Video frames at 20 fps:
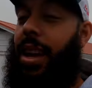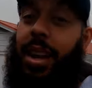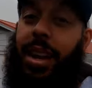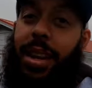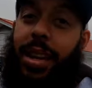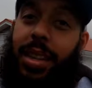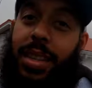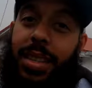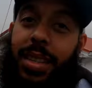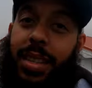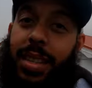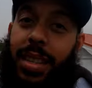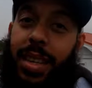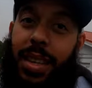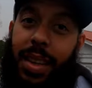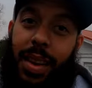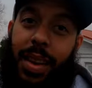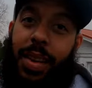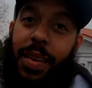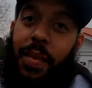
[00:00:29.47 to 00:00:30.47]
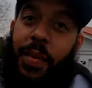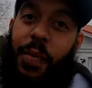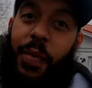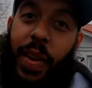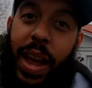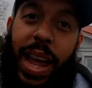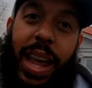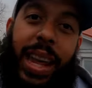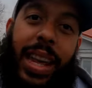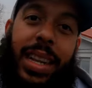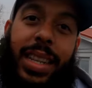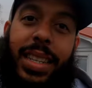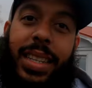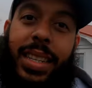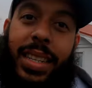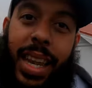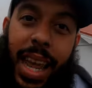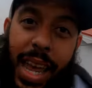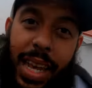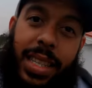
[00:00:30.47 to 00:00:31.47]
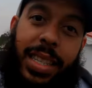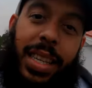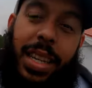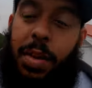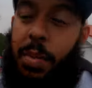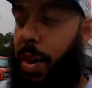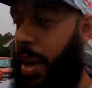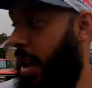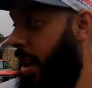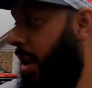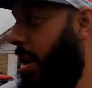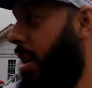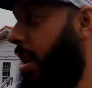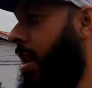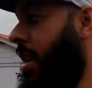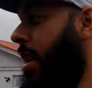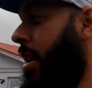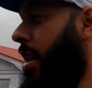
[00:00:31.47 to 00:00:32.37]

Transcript: And it is fantastic, man.